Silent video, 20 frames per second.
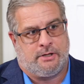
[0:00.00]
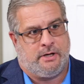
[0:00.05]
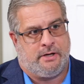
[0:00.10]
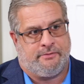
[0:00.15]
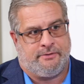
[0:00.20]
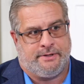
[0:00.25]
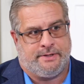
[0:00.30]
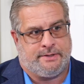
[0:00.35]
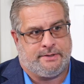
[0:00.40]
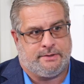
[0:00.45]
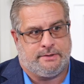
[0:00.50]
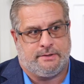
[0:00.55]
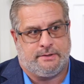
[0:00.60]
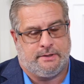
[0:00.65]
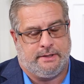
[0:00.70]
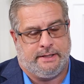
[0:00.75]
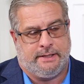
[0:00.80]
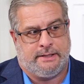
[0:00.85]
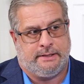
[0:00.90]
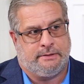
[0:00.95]
office,
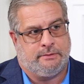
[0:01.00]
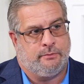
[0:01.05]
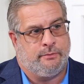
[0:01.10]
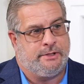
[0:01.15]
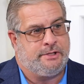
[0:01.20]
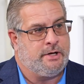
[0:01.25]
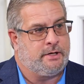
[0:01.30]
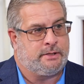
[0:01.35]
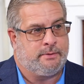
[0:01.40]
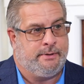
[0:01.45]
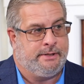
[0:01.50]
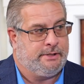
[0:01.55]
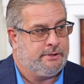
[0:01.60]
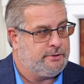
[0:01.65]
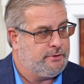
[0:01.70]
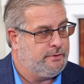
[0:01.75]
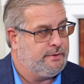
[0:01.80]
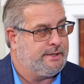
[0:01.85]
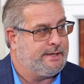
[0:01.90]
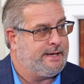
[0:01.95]
and we talked about it
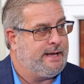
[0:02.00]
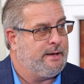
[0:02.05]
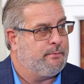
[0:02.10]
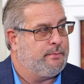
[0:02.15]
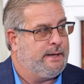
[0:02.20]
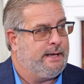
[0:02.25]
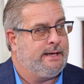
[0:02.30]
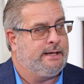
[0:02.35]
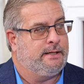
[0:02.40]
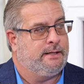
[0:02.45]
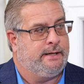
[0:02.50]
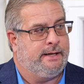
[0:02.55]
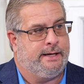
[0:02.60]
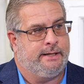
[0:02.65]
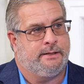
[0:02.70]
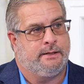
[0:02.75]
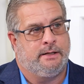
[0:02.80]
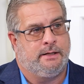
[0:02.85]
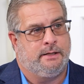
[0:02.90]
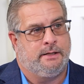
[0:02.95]
during the campaign, that